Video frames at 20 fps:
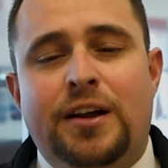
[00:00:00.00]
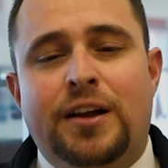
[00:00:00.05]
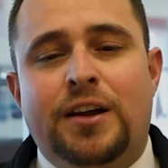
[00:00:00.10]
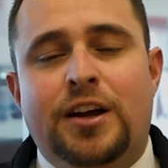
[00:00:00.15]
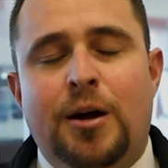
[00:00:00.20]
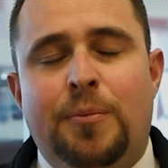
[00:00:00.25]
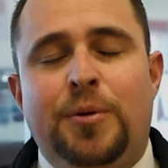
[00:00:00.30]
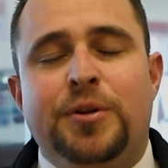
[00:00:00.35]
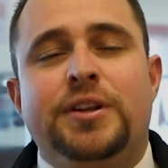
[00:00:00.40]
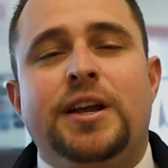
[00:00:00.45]
A
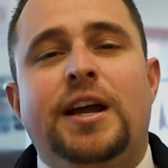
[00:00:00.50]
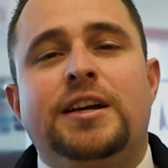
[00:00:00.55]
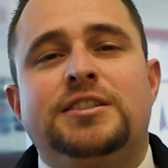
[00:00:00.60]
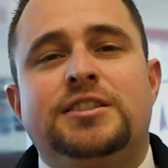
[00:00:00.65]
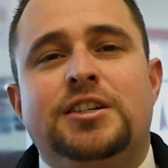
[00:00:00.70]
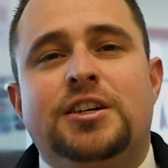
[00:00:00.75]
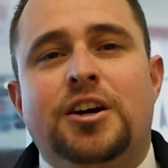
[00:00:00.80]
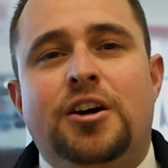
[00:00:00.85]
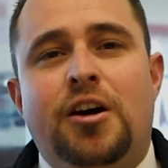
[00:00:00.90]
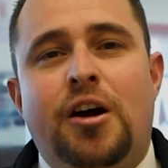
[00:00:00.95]
couple days
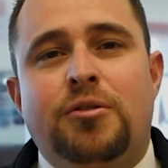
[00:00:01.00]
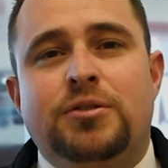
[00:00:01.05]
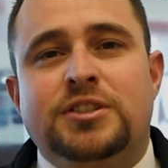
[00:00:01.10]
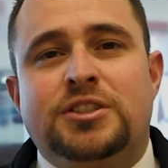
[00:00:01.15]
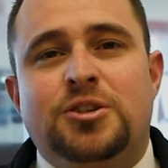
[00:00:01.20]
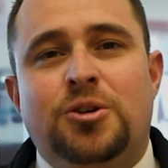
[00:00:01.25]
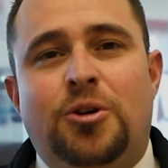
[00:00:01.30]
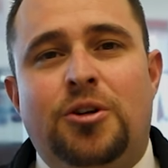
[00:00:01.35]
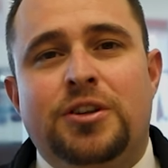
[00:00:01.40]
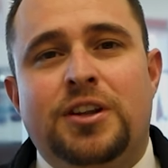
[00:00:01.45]
ago, I was
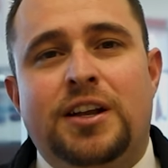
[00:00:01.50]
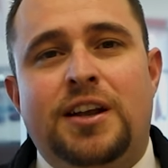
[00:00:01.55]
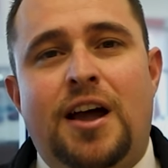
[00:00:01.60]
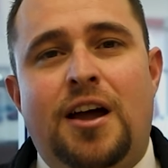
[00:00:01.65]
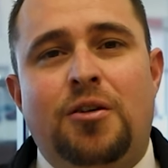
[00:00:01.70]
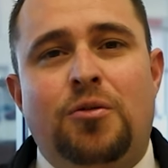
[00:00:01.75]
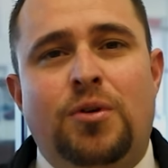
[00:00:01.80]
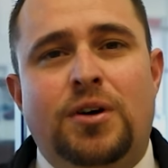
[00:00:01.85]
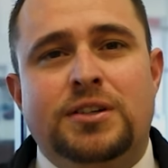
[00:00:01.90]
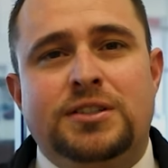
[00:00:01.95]
told that
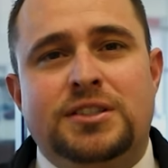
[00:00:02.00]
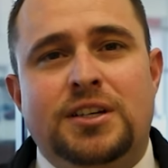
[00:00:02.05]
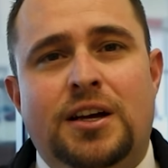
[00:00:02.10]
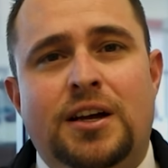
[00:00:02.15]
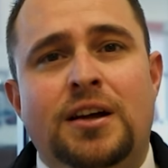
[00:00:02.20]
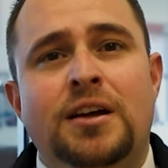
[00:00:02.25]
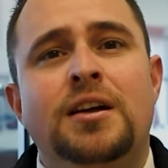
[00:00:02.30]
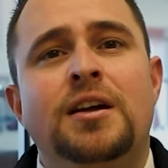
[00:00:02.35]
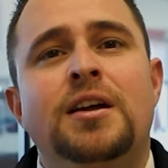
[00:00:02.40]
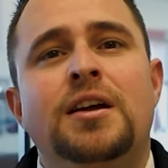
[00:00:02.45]
I was
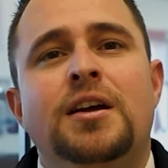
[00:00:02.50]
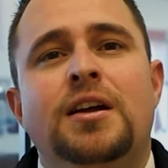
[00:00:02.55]
uh,